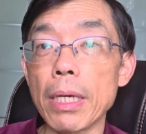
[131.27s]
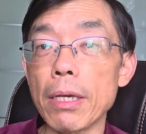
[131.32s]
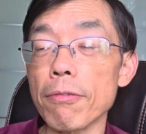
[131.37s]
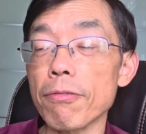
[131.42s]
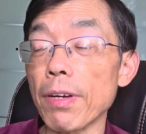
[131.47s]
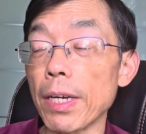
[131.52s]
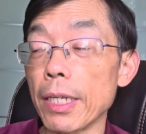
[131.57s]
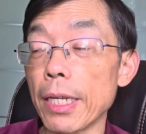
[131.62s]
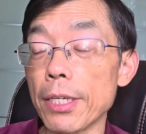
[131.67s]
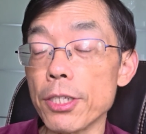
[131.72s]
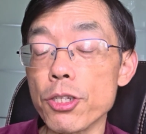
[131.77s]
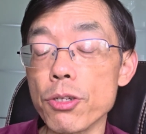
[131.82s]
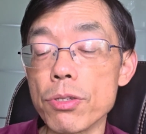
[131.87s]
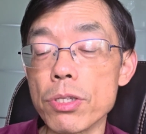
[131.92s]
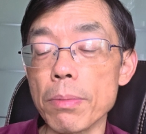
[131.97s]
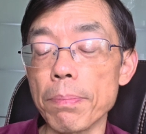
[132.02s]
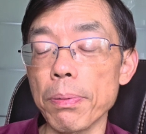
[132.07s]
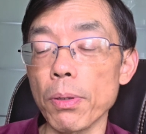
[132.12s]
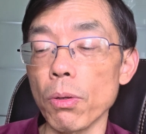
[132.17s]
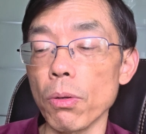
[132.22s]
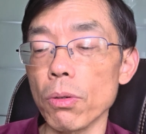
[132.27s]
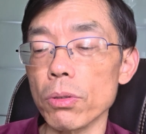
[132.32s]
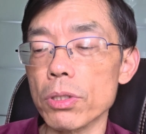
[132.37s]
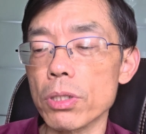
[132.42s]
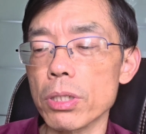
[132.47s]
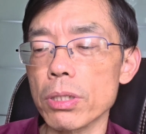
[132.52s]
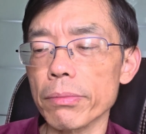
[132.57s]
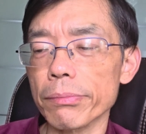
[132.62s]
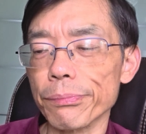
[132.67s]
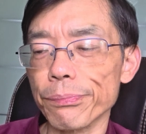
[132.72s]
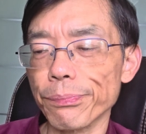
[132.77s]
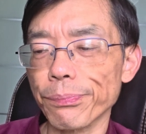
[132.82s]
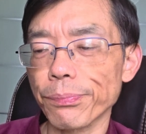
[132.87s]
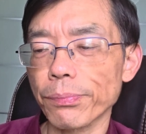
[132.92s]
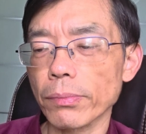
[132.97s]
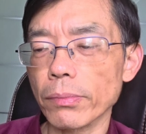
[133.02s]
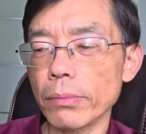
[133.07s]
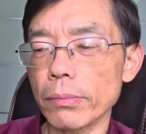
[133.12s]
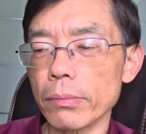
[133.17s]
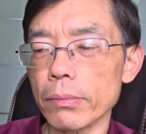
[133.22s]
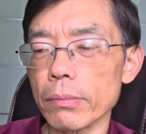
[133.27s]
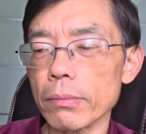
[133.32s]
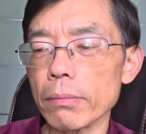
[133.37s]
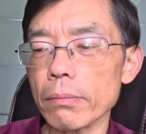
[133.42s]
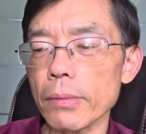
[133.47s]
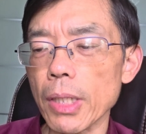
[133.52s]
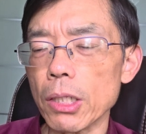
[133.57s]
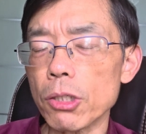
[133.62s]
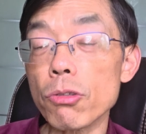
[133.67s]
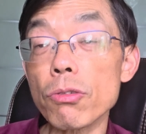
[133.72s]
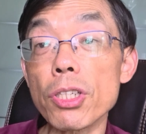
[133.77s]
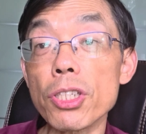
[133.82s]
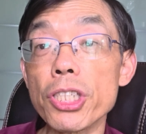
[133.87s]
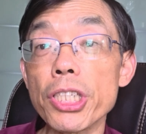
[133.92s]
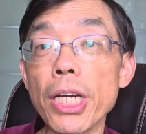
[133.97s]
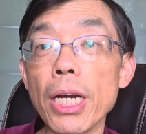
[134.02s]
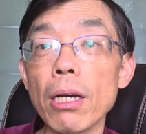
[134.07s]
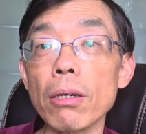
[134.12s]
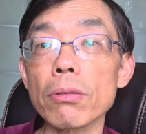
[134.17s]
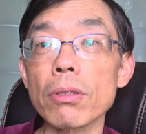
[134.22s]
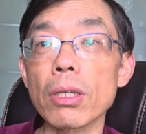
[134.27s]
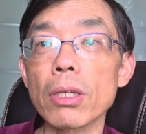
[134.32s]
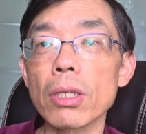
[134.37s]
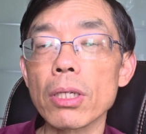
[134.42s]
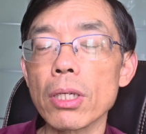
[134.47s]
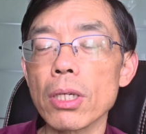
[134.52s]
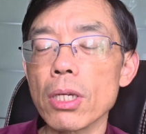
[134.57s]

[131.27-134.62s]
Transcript: financial support to the child.